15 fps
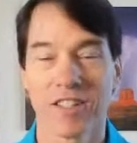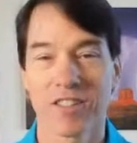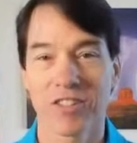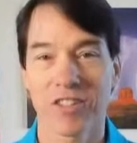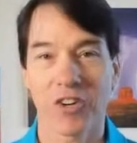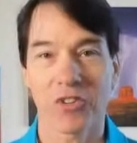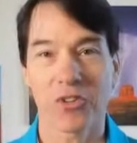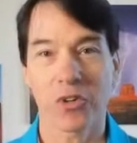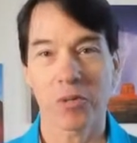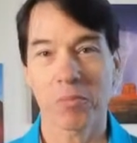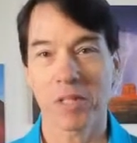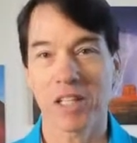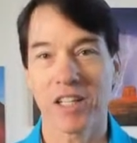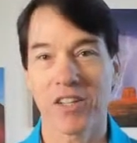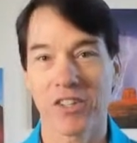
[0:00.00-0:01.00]
So
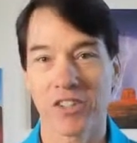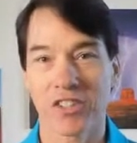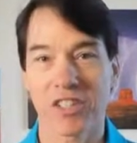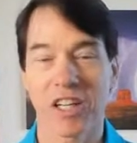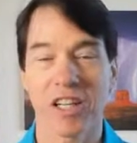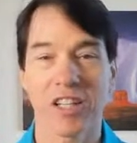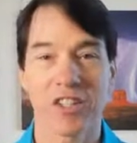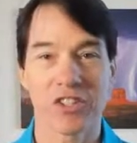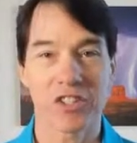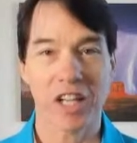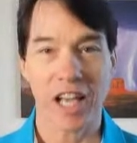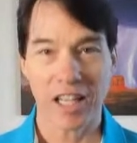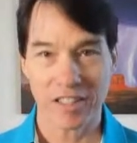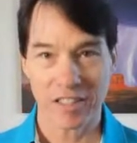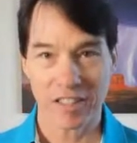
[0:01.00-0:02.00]
normally you're sending your
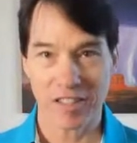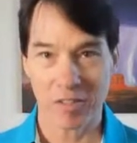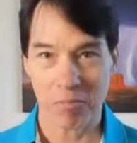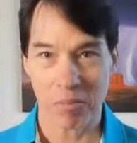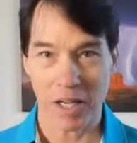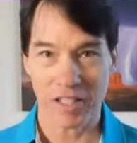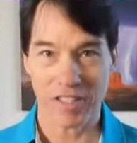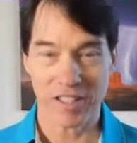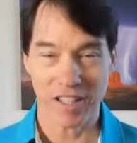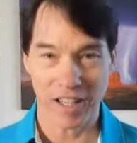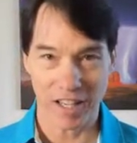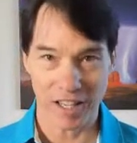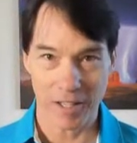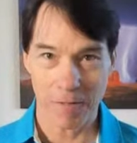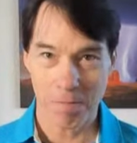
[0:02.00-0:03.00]
taxes in by
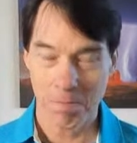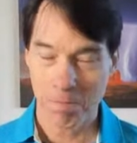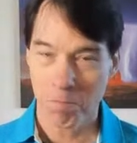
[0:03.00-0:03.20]
today.